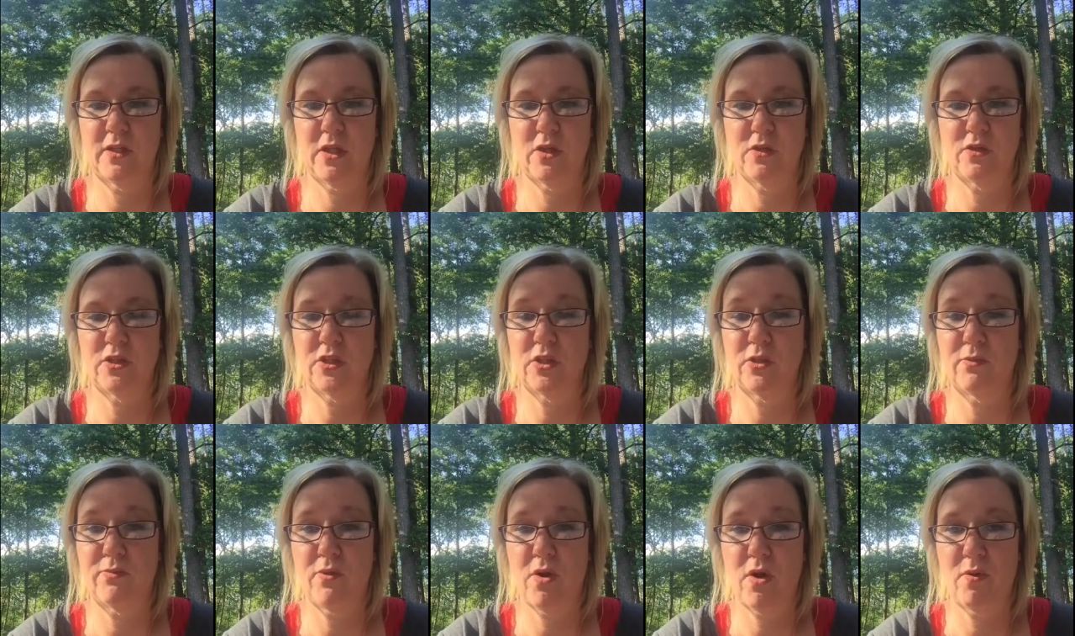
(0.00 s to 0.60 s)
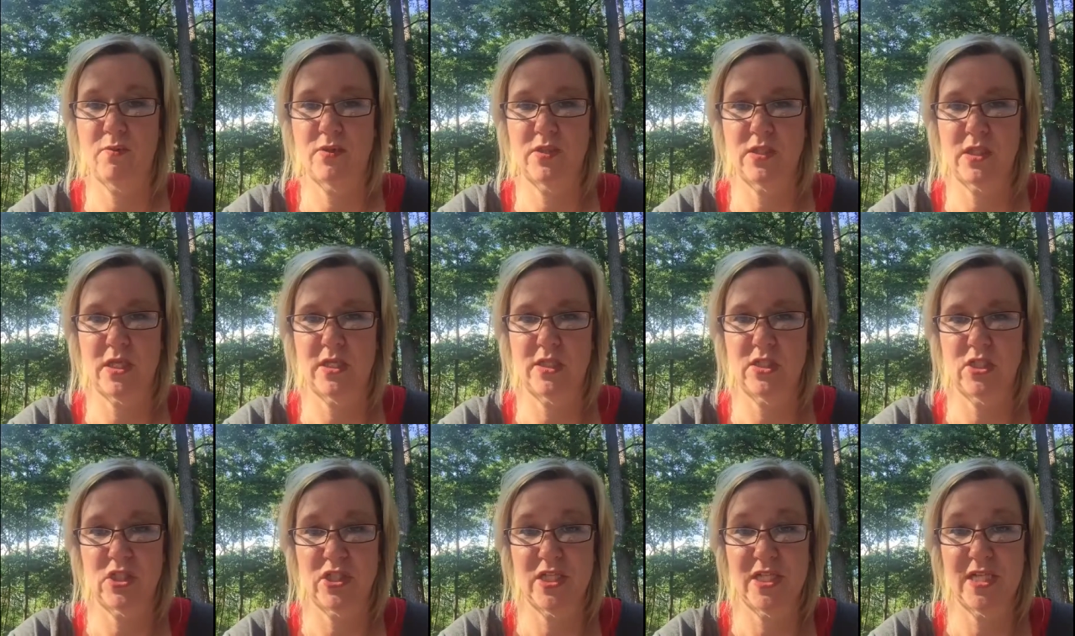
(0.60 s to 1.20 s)
those little
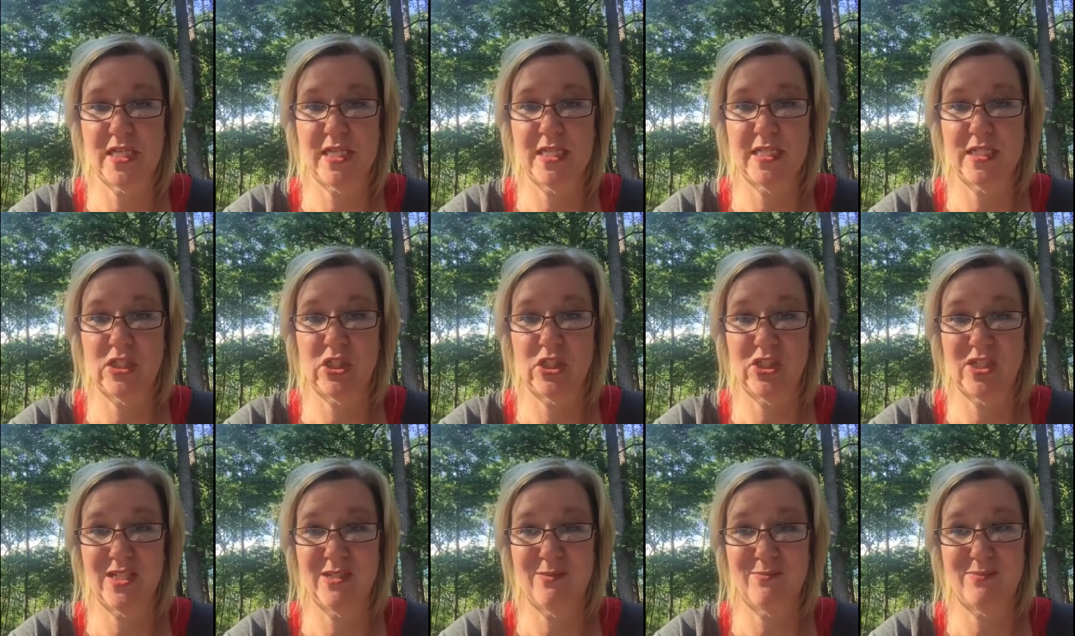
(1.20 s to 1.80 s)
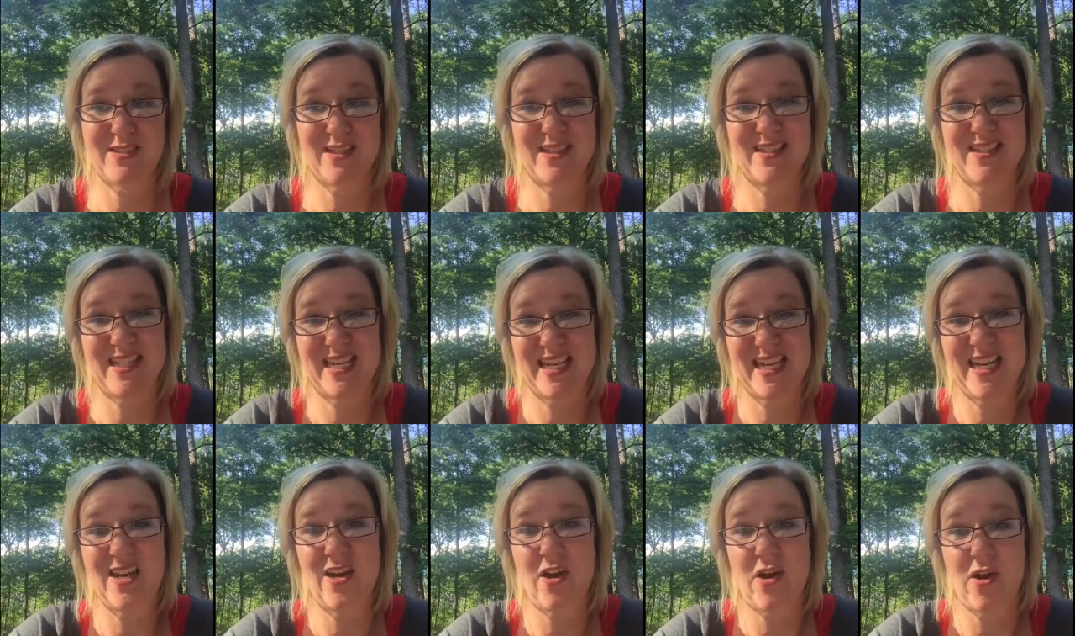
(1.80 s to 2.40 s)
Parmesan cheese chips because
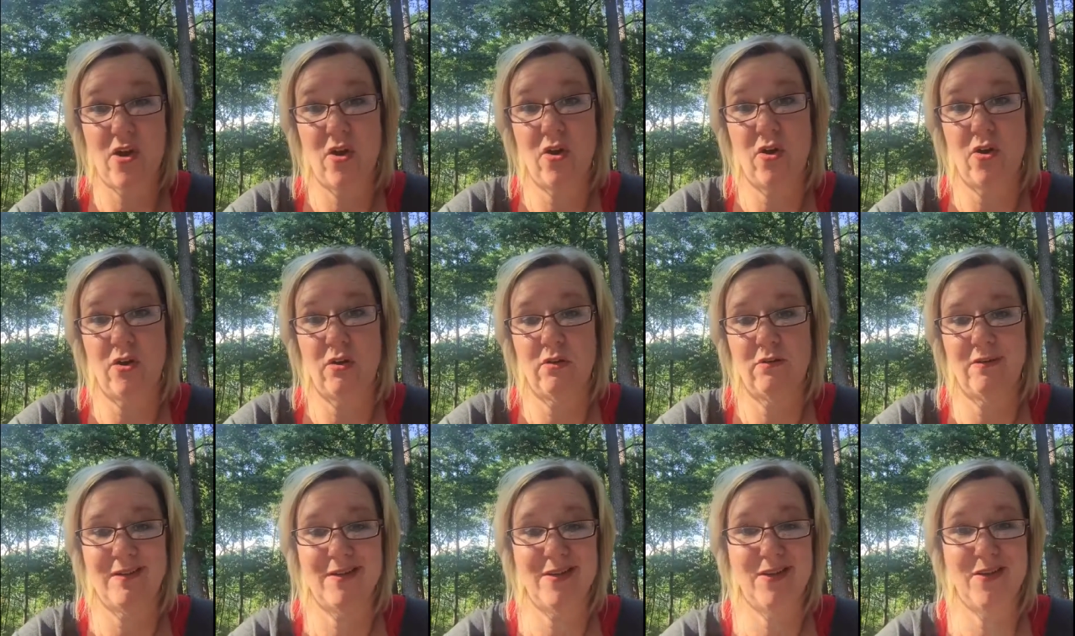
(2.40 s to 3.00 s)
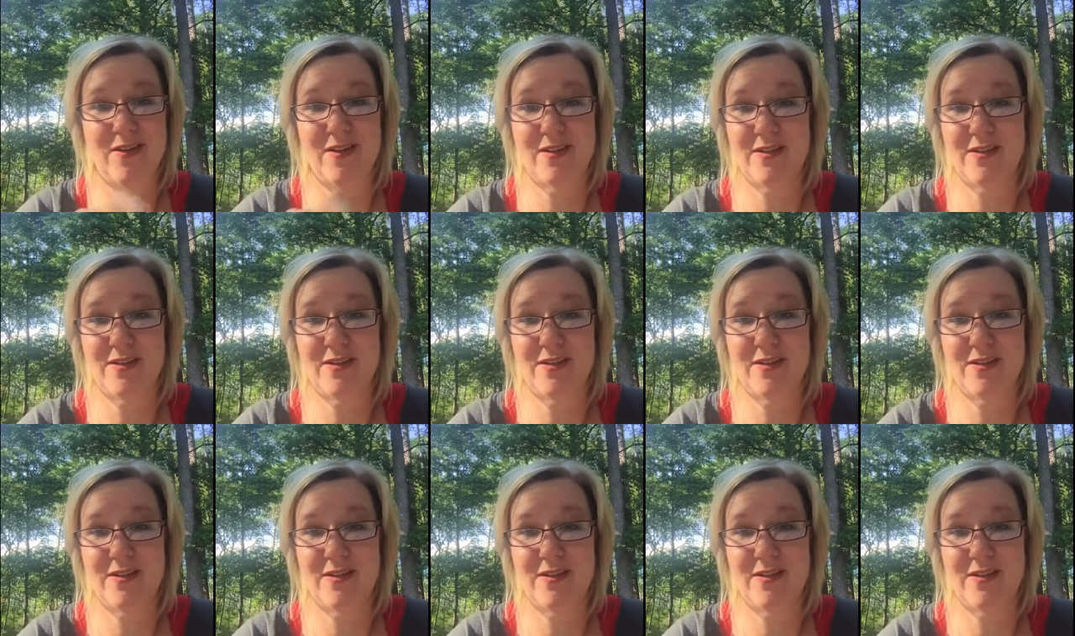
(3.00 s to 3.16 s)
they get hard and you